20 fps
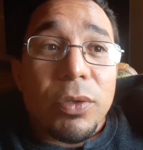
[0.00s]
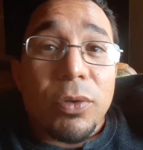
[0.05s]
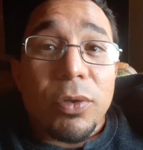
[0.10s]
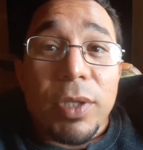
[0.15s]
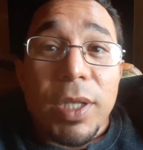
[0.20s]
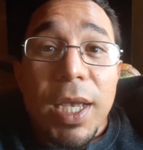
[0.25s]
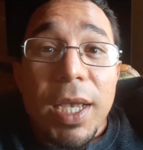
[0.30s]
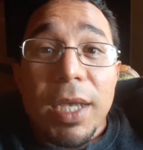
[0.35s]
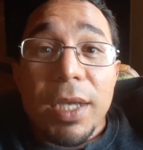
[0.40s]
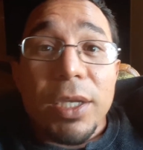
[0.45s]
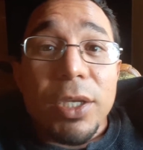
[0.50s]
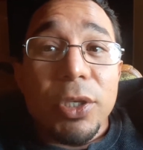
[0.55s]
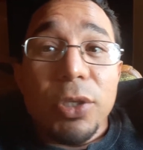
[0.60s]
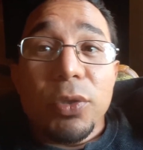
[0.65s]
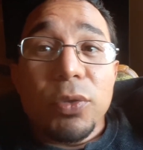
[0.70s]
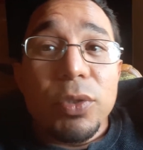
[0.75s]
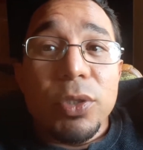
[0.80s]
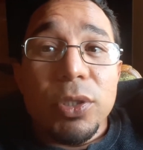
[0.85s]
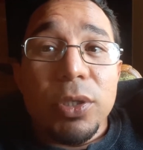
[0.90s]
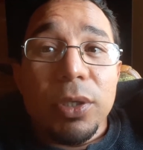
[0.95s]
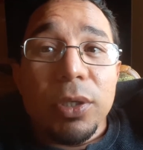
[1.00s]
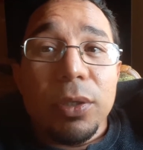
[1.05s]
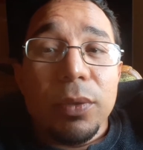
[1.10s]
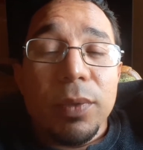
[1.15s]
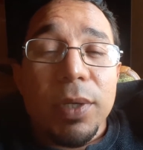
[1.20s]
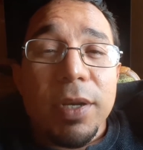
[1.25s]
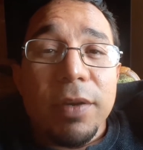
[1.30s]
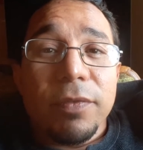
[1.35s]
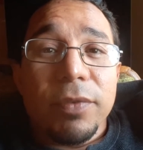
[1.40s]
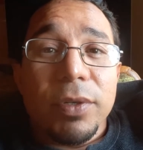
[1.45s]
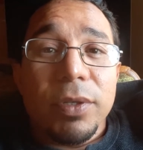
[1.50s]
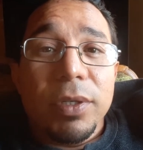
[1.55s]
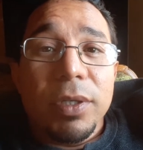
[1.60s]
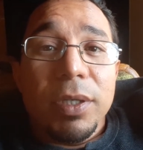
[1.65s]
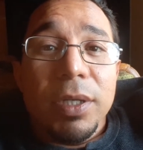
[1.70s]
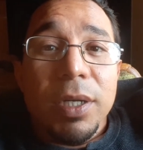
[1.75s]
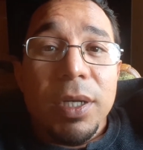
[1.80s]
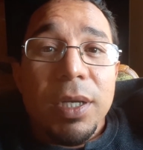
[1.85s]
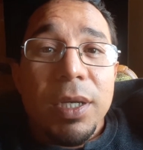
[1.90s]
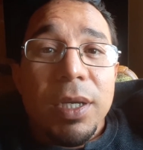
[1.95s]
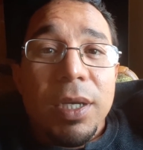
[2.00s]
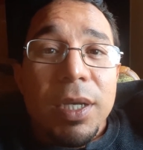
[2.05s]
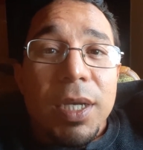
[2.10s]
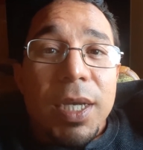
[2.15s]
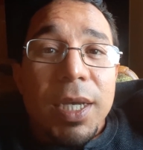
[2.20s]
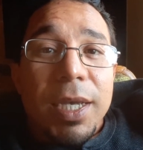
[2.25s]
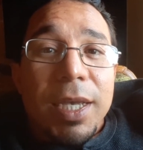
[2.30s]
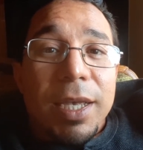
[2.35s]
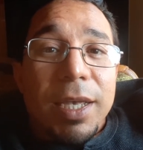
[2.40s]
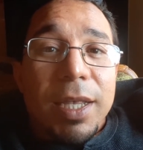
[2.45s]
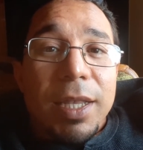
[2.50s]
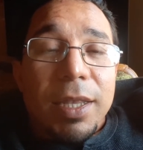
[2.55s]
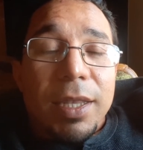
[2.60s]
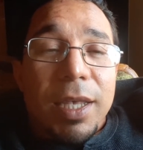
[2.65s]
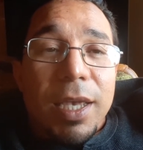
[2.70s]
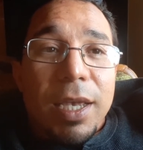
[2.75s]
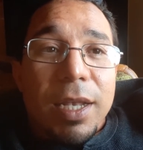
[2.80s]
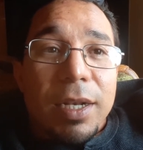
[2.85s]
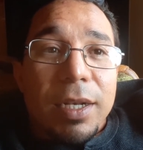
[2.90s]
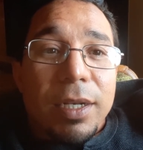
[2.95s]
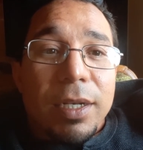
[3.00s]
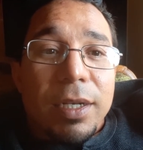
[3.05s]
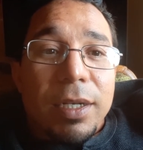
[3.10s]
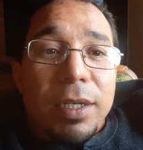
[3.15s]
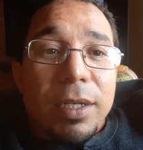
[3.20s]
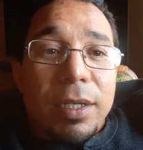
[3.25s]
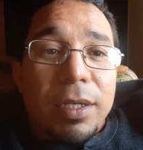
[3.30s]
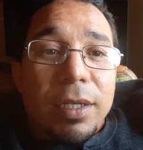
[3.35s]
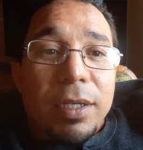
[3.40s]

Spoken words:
or that you took or whatever, then